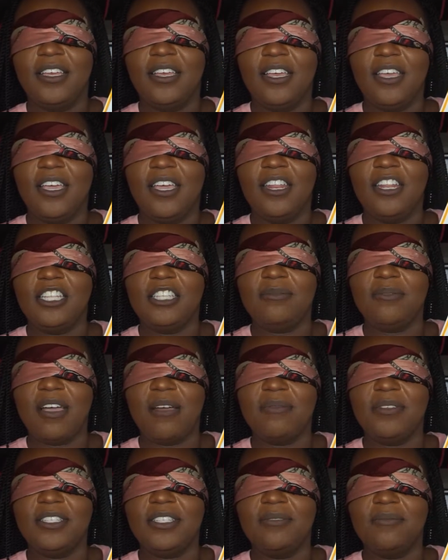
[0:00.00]
And it's
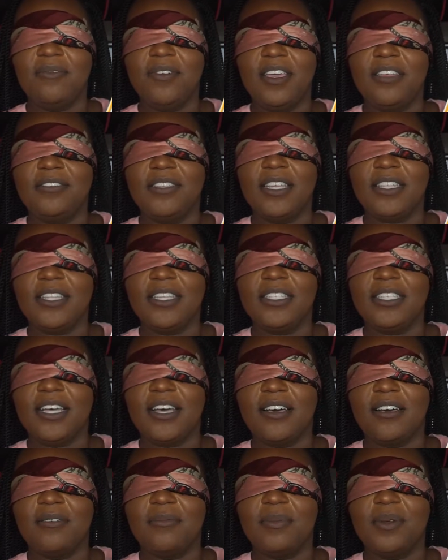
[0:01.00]
probably some waves at the
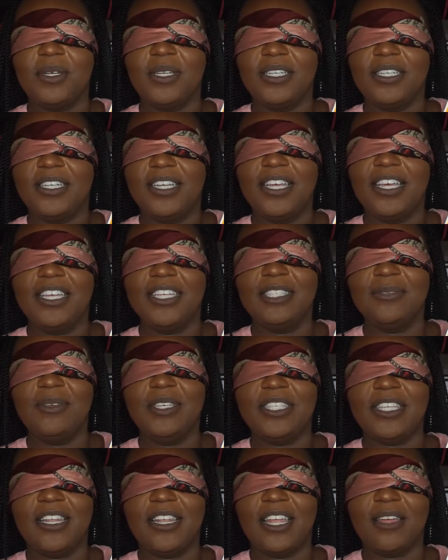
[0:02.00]
top. It's me
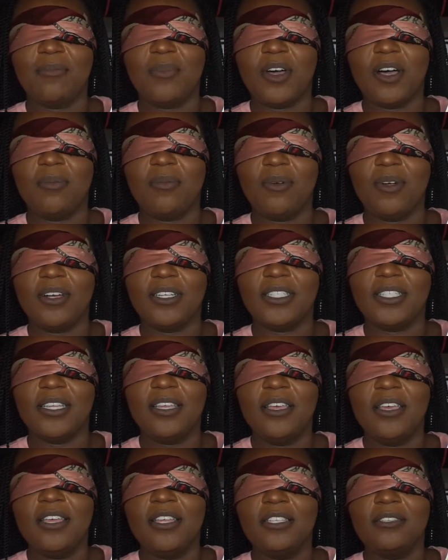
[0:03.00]
sound like Bob Ross.
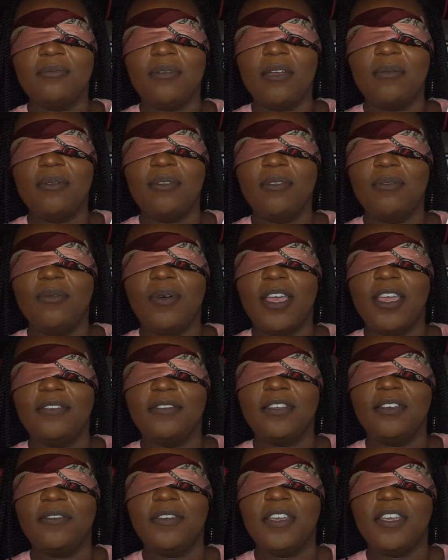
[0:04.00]
It's probably little waves
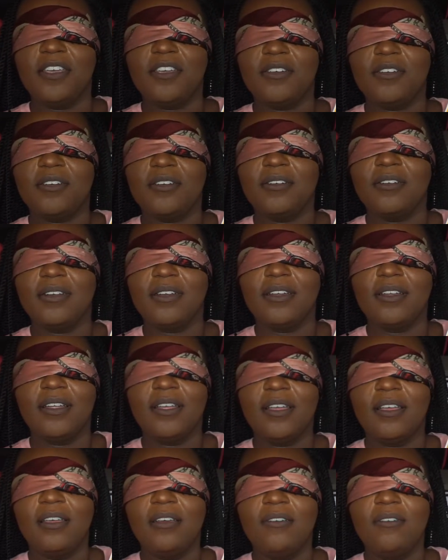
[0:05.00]
over here.
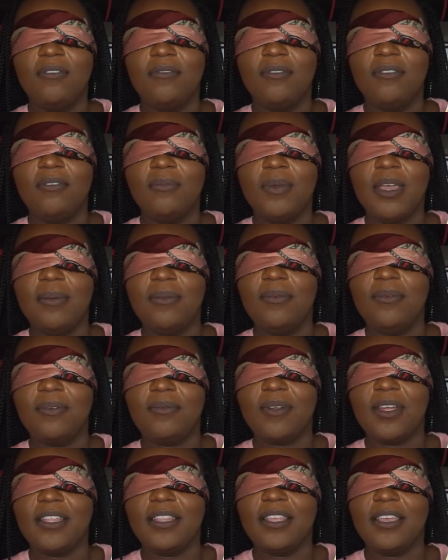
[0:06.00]
One little baby
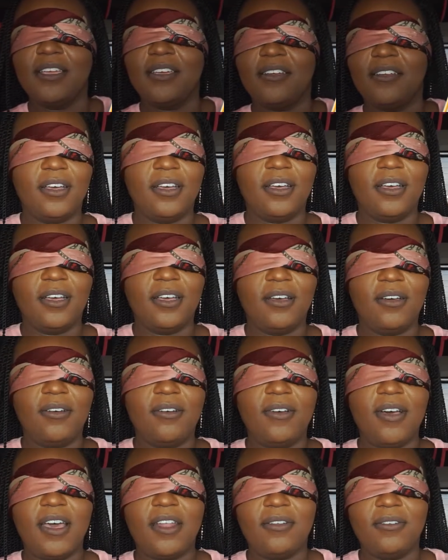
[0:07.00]
one right there. Oh,
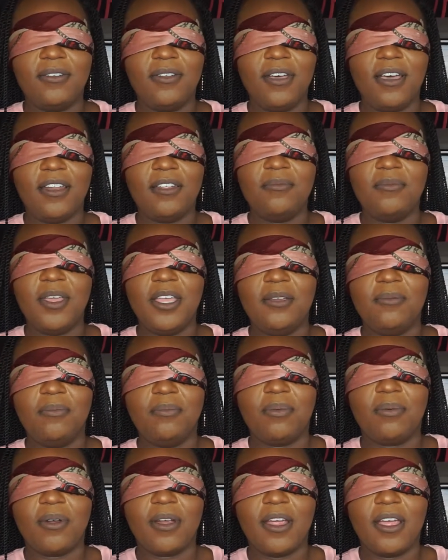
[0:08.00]
I don't know how to make
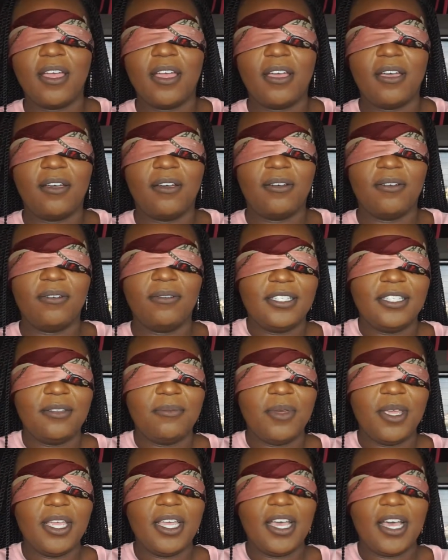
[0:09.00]
brown.
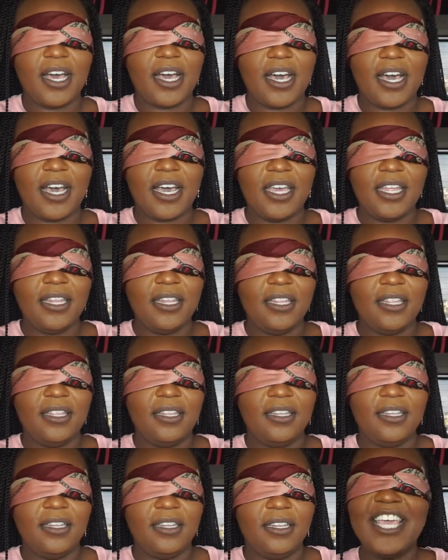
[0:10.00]
Make an
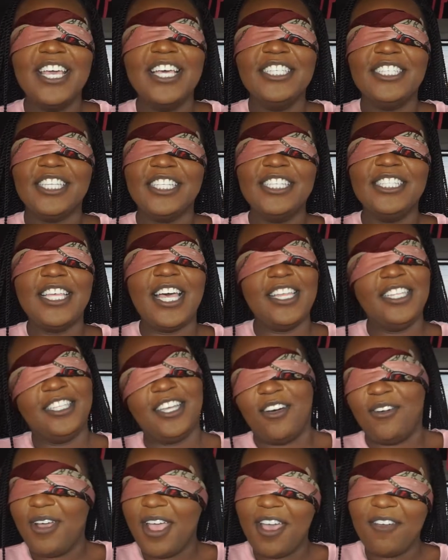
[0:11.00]
island. So since I
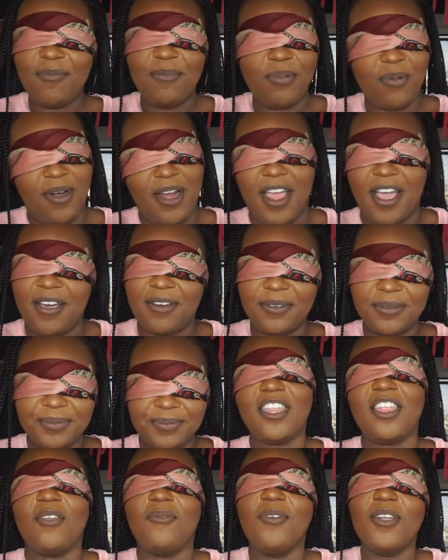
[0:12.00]
don't have brown,
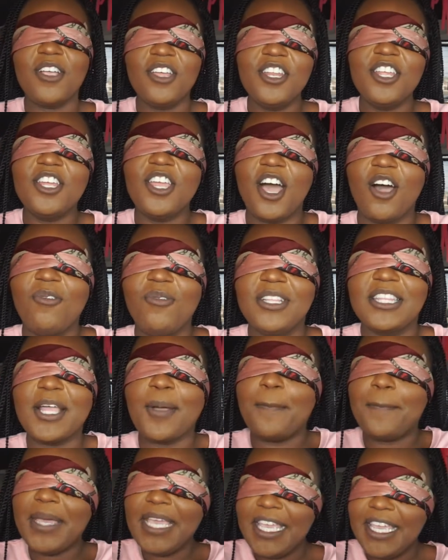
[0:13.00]
we're gonna go with the
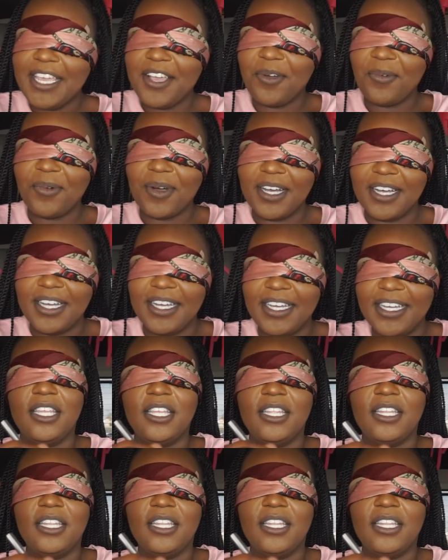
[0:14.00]
pink one.